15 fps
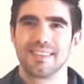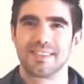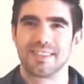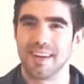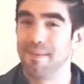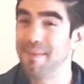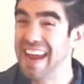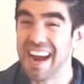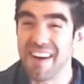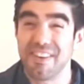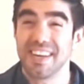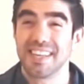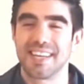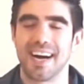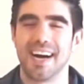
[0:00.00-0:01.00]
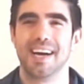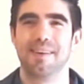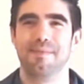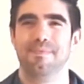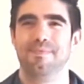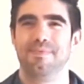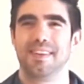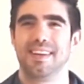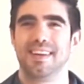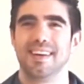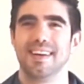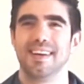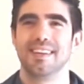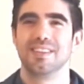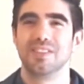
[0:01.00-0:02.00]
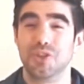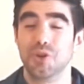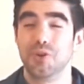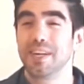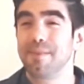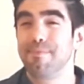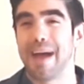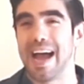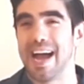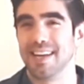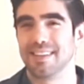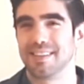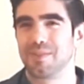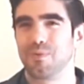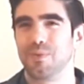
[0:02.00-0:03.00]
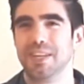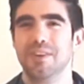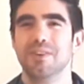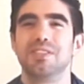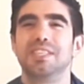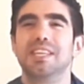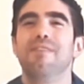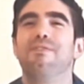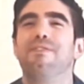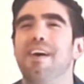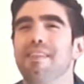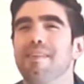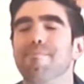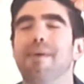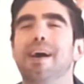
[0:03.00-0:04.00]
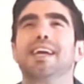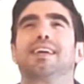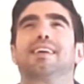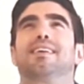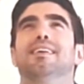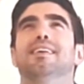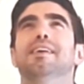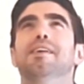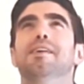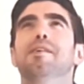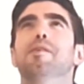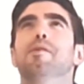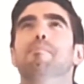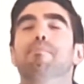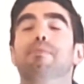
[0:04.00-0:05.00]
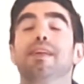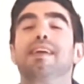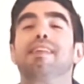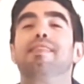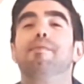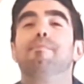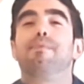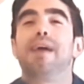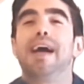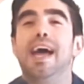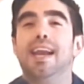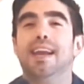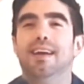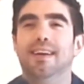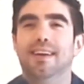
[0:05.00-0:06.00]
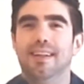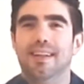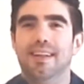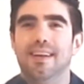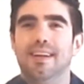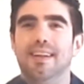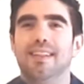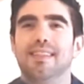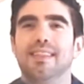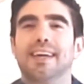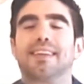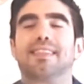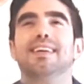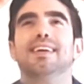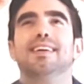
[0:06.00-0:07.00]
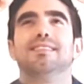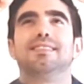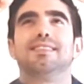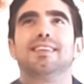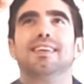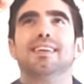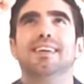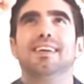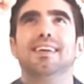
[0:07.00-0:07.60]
So every time during Mass, when you see Father Mike putting the bread like this,